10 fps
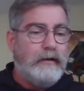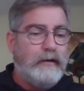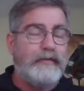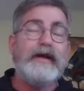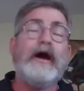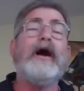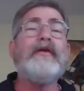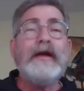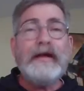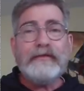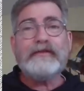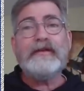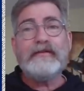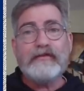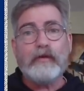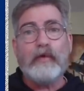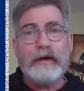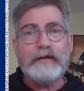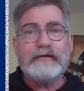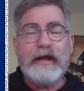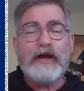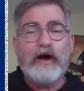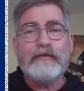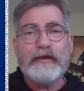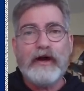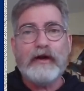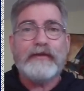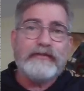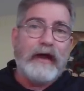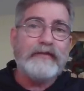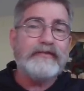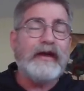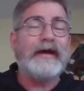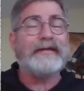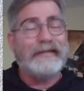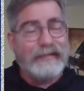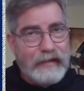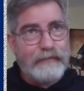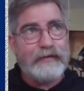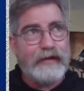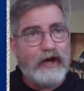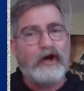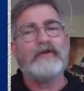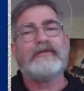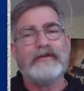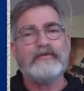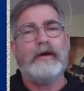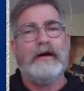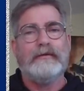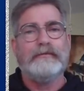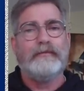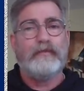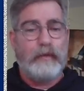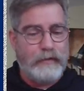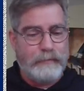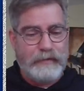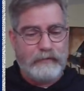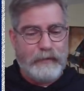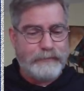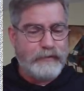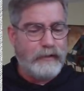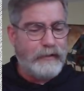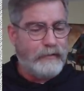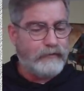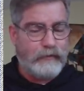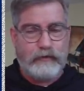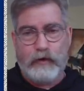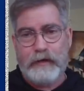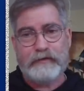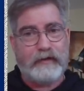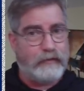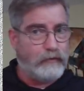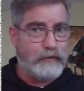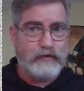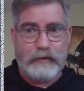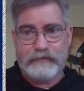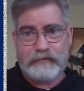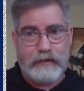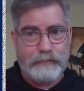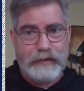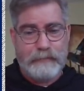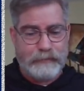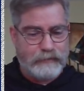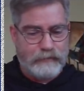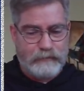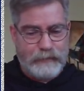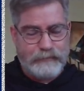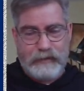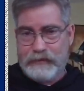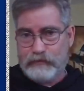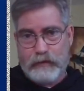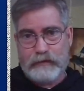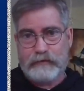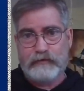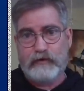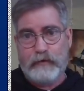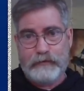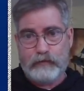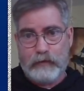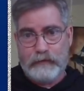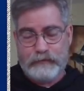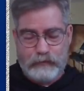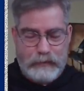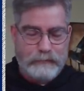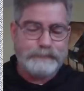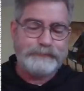The other entities that are wanting to take over the earth, as I said, live in the earth as well. Whether it be the reptilians or the Nordics, I don't know which one it's going to be, but the reptilians want to control this world as well.